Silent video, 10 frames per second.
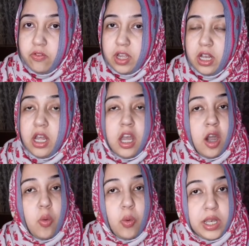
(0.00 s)
field,
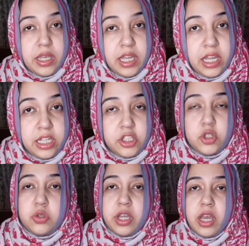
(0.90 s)
one needs
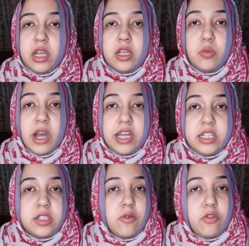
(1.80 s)
to take
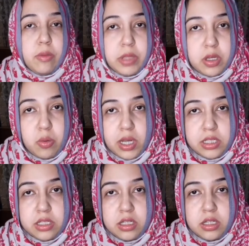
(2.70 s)
advice from the
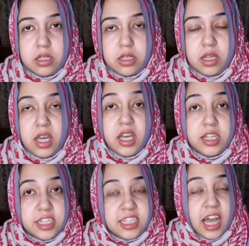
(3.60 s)
quest.
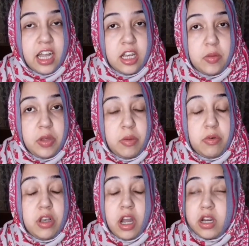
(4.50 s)
Silent
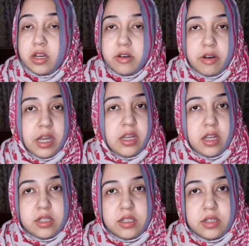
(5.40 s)
people are great
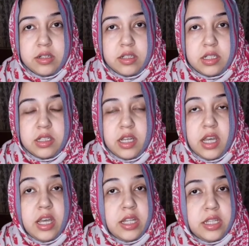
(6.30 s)
listeners.
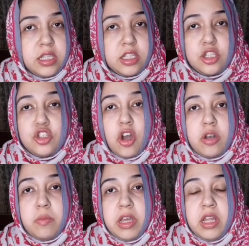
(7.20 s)
This does not
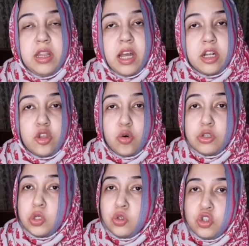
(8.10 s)
mean that those
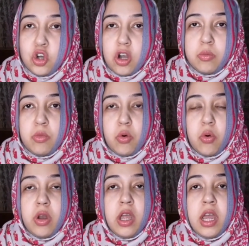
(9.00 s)
who talk more
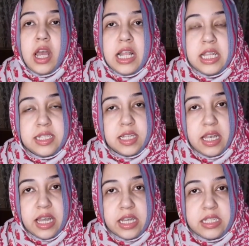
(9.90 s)
listen
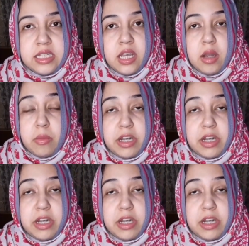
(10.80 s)
less, but